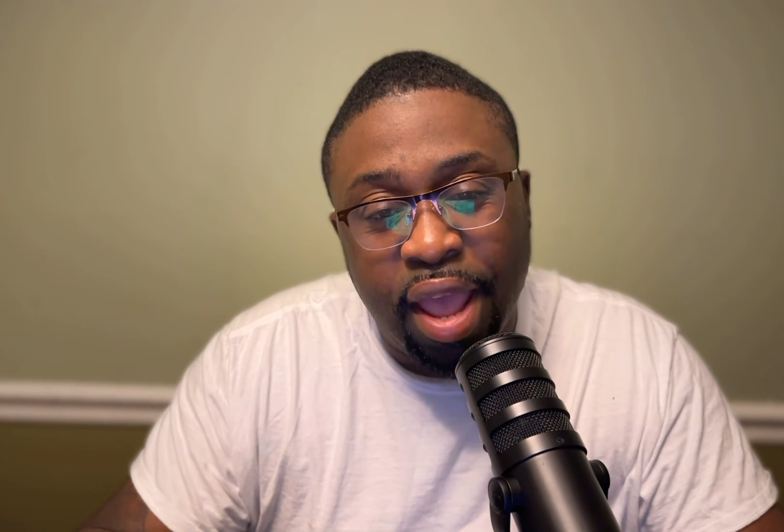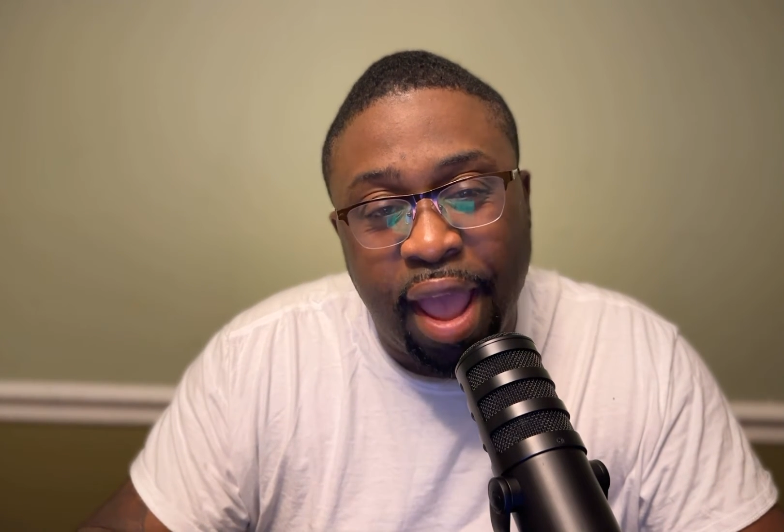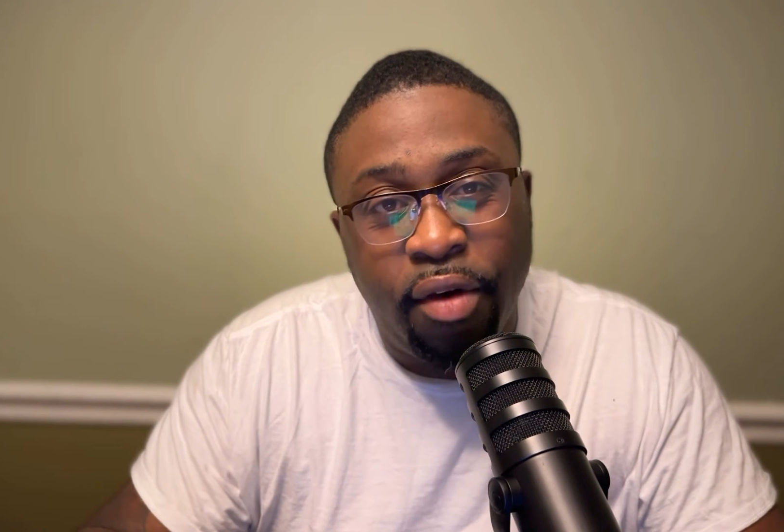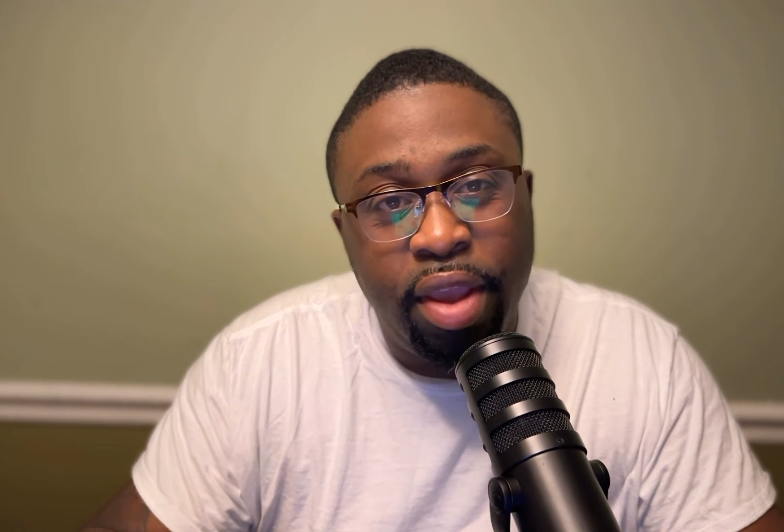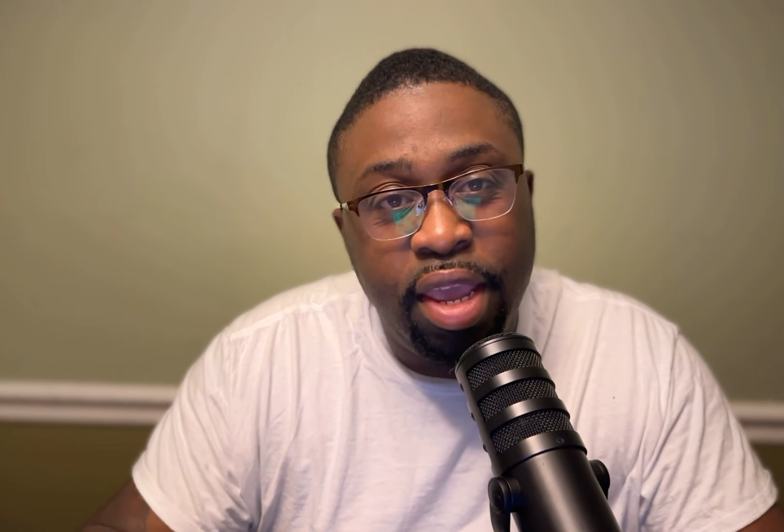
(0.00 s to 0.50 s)

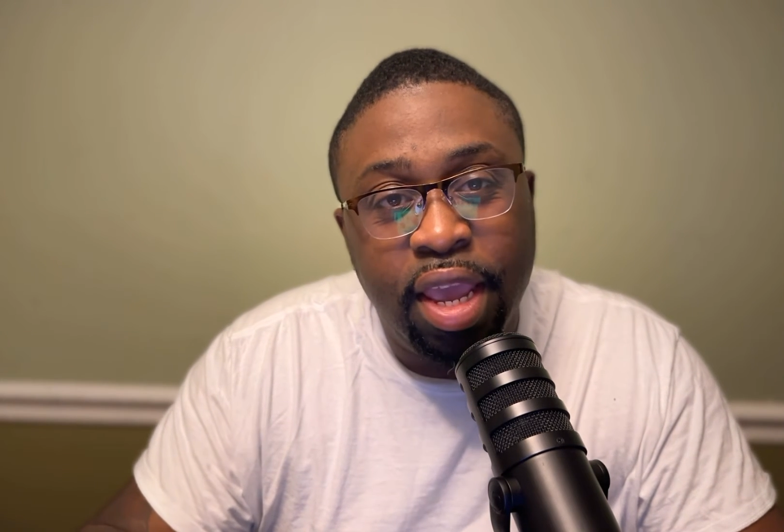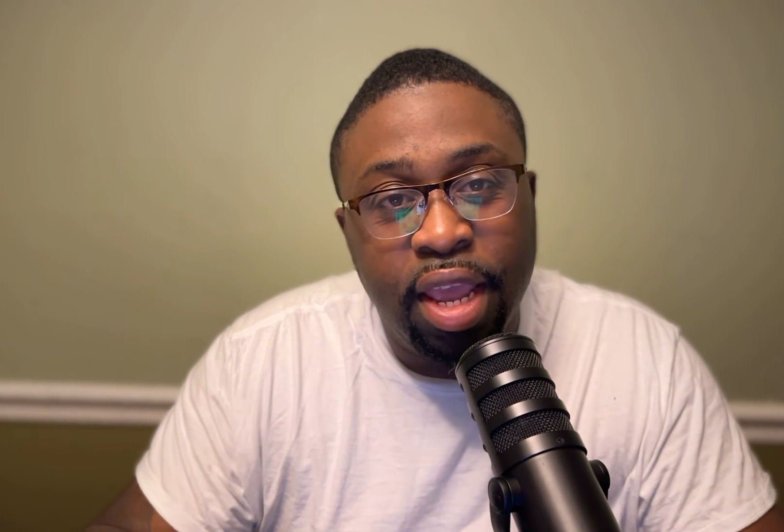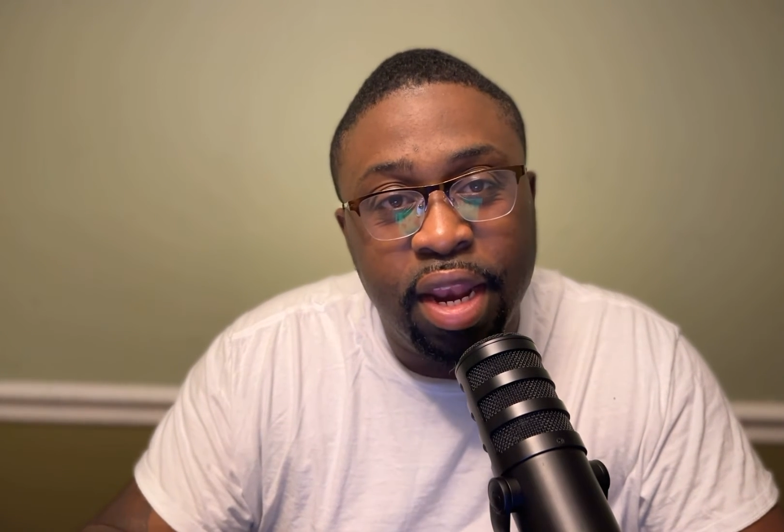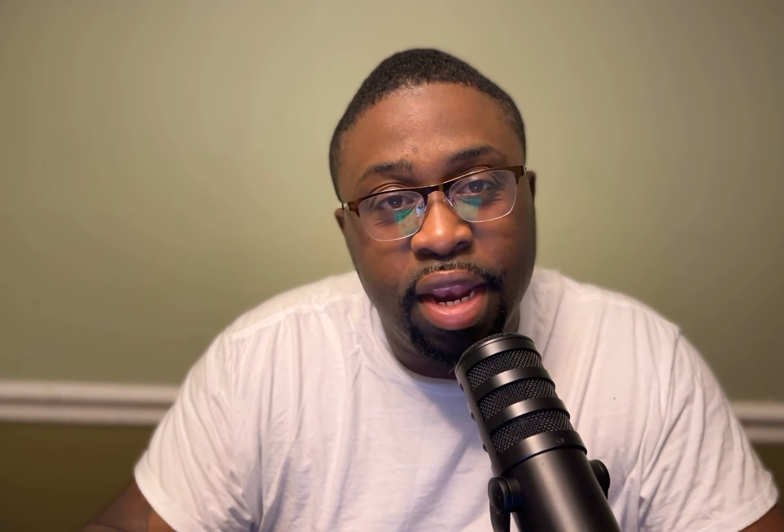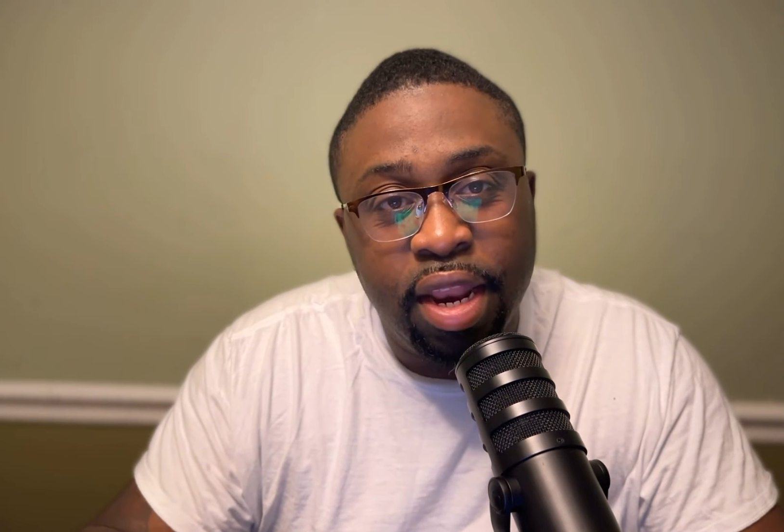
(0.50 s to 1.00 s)
how he
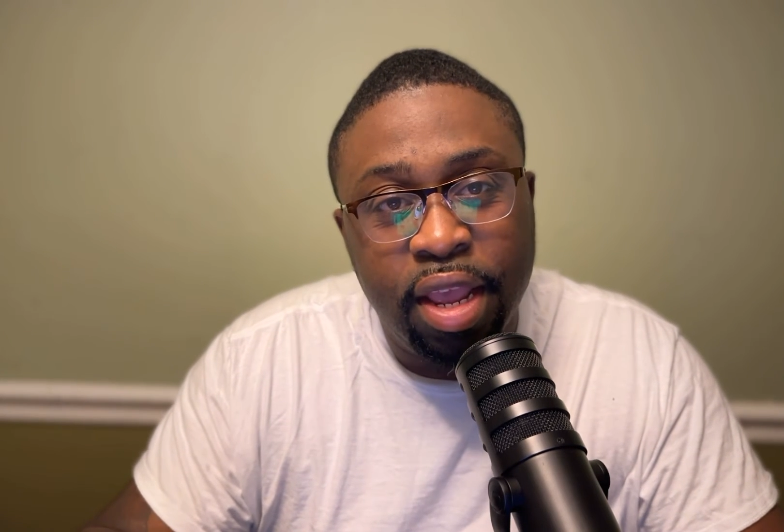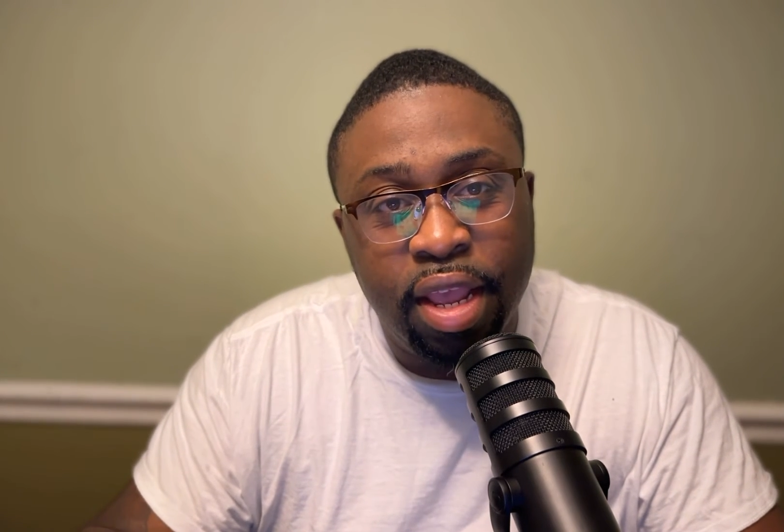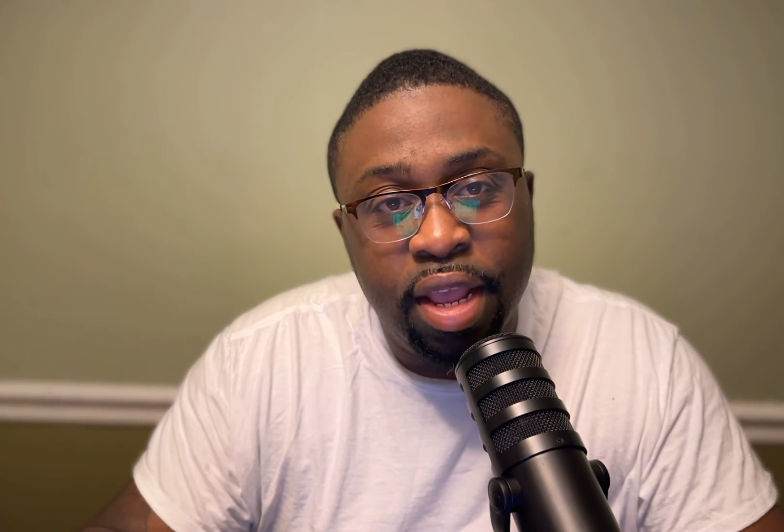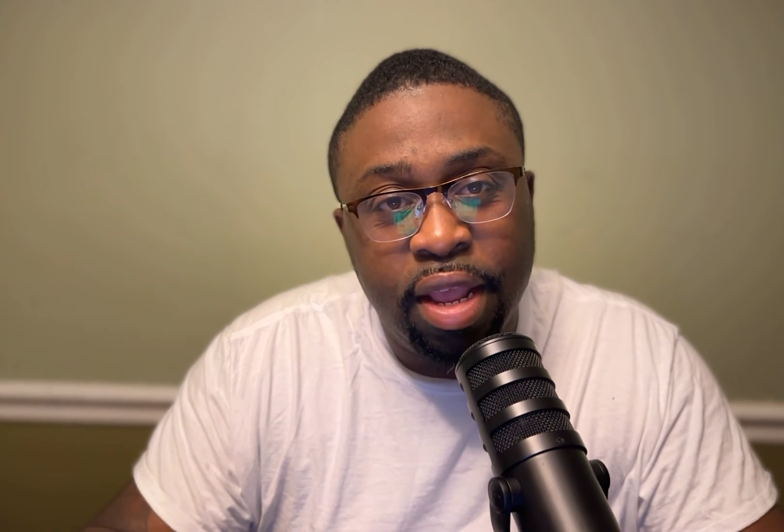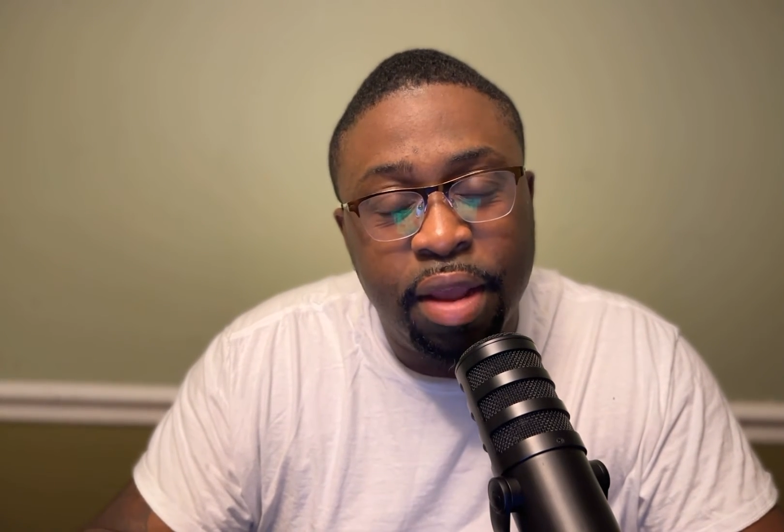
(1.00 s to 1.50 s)
can
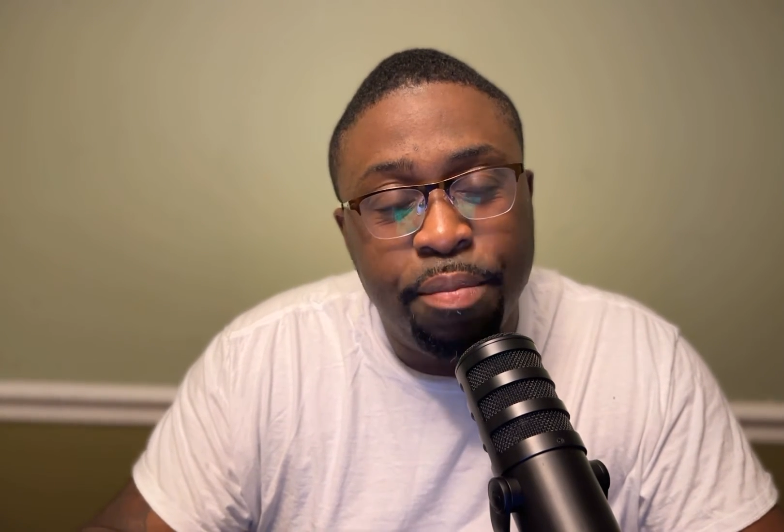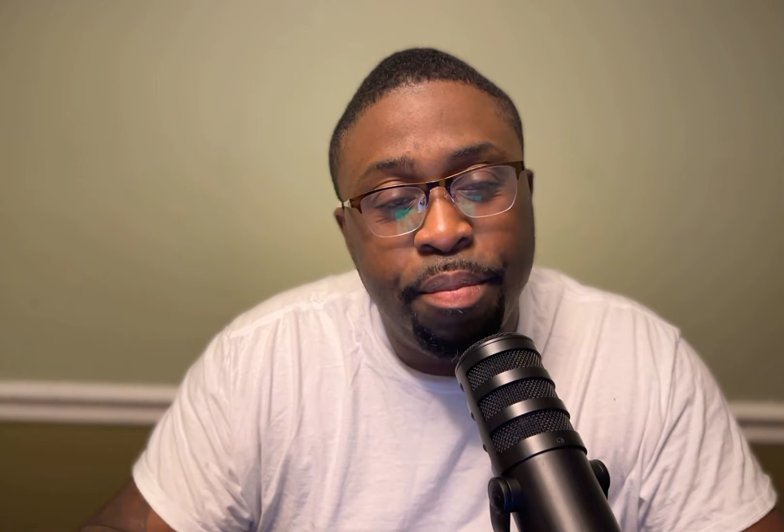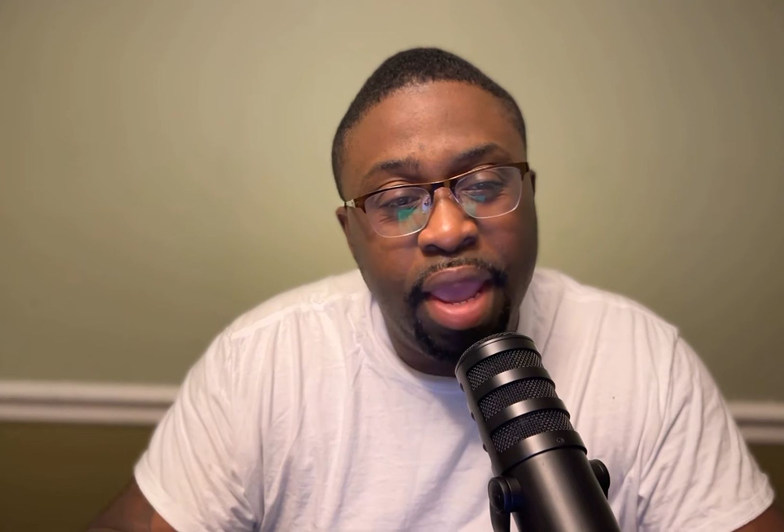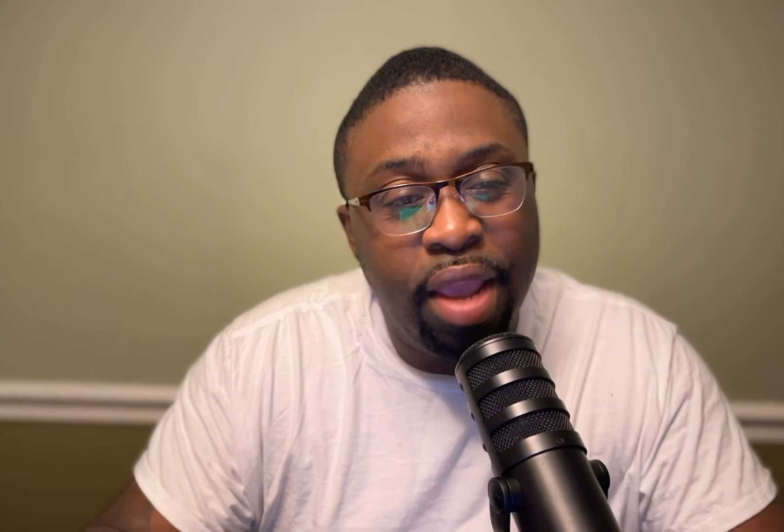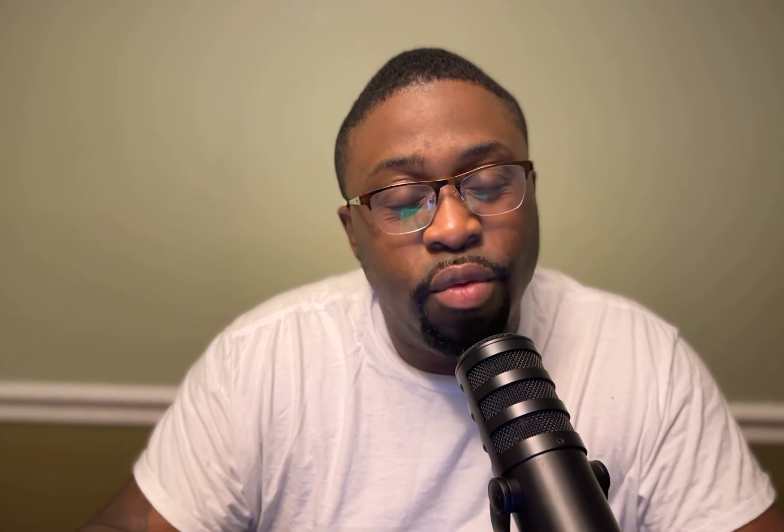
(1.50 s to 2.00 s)
make